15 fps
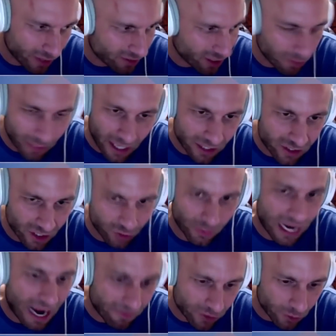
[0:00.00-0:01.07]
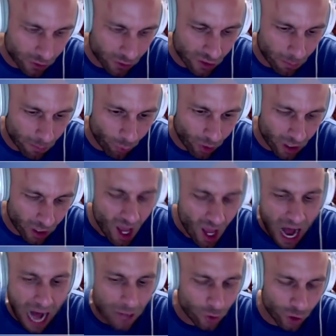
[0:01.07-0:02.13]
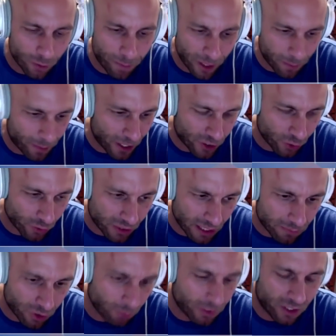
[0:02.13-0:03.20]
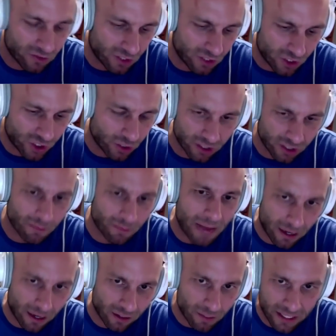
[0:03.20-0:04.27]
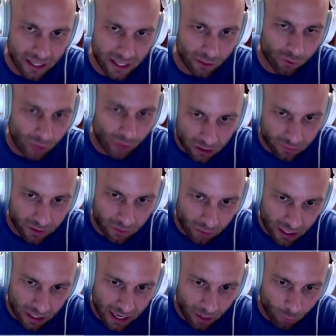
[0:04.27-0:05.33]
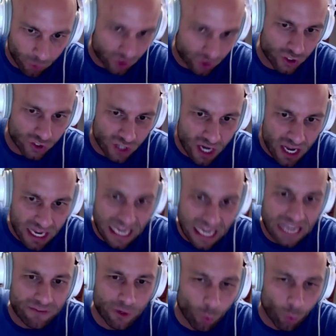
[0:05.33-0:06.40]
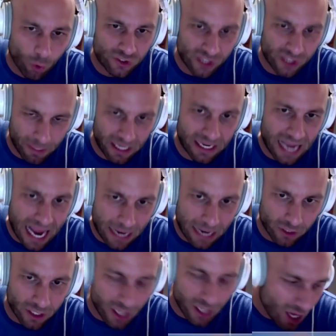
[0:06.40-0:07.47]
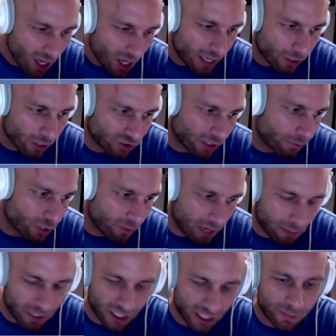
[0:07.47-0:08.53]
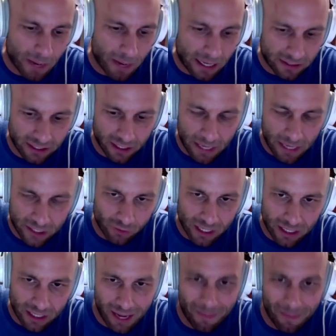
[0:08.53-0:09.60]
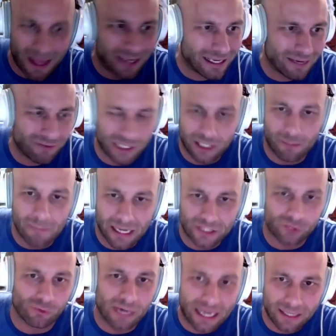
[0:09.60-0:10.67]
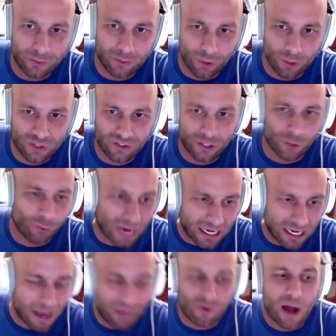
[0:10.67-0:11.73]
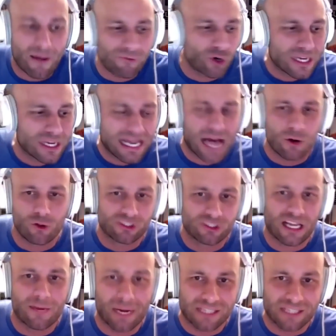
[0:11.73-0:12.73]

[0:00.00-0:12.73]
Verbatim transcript: to the Mets because we have to at some point. I'll look big picture with them too because this year it doesn't matter. I mean, they're irrelevant right now, which is even worse than being angry. I know some of you may be expecting a Mets rant. I'm not giving you a Mets rant. What is it a rant? I've, I've already got all those out of my